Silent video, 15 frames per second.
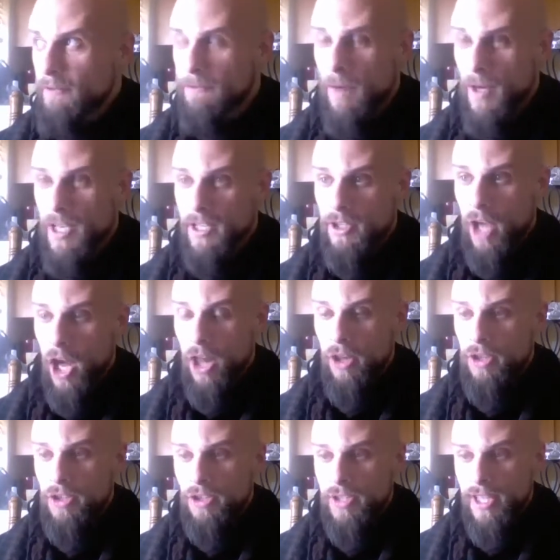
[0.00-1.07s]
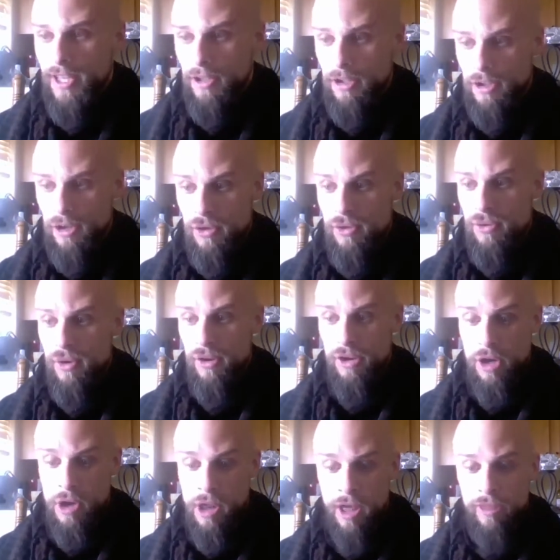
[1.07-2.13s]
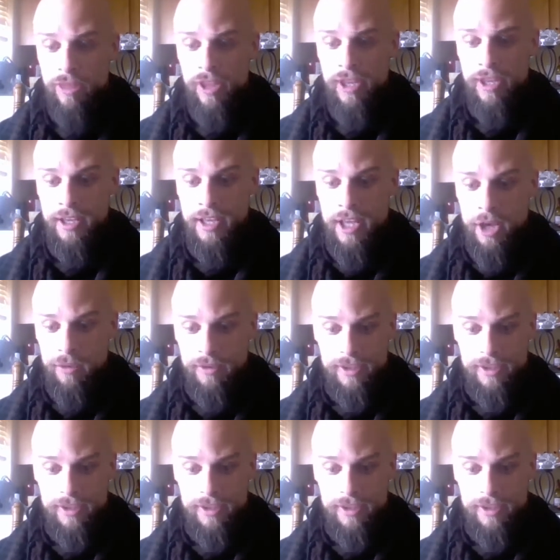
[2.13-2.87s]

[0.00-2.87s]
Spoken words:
of fucking dollars that do nothing with